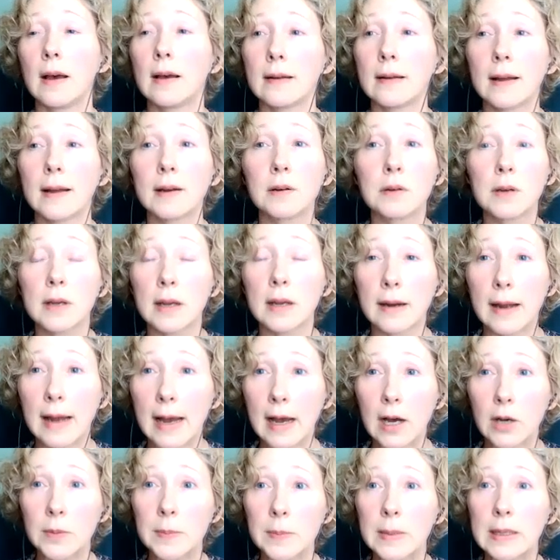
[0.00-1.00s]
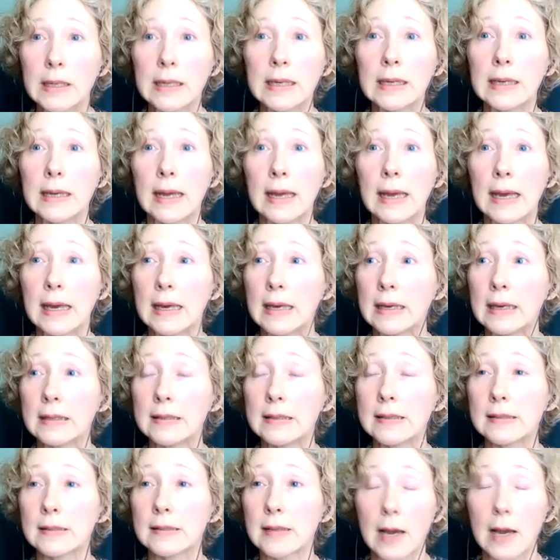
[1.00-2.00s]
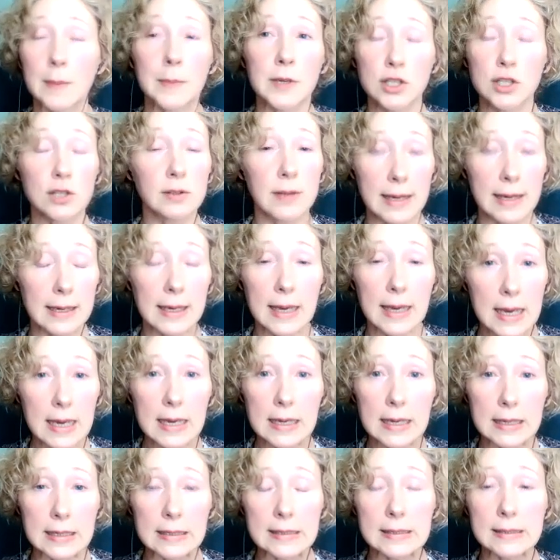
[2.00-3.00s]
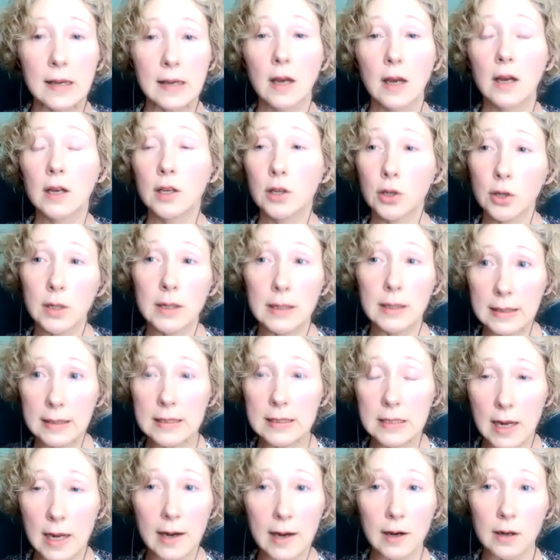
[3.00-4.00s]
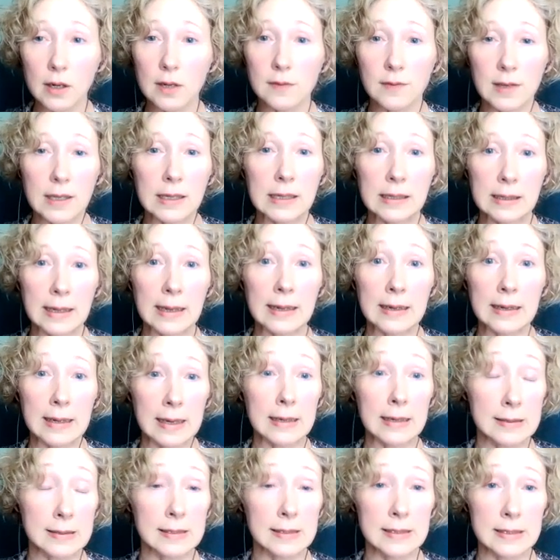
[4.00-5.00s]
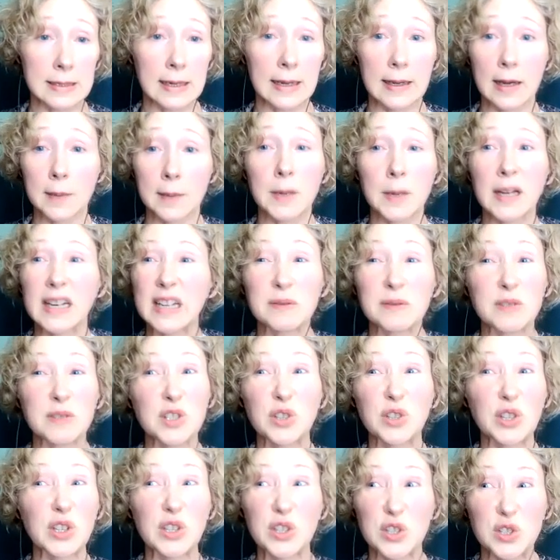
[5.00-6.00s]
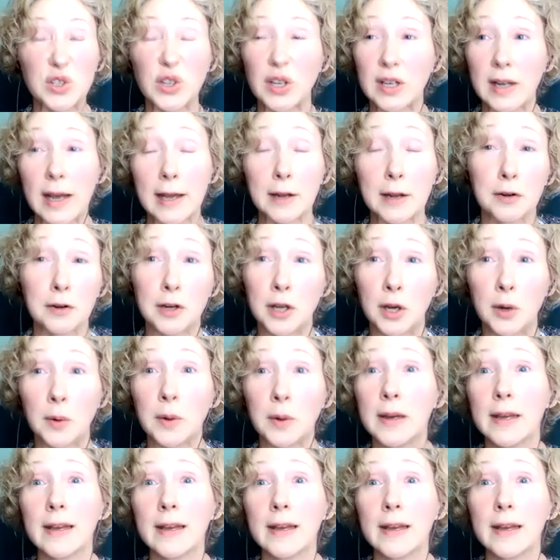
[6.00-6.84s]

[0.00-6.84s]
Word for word: And I don't care how many eggs, how much you like eggs, you're going to get tired of eating eight eggs a day. I'm not even sure you should. I don't know.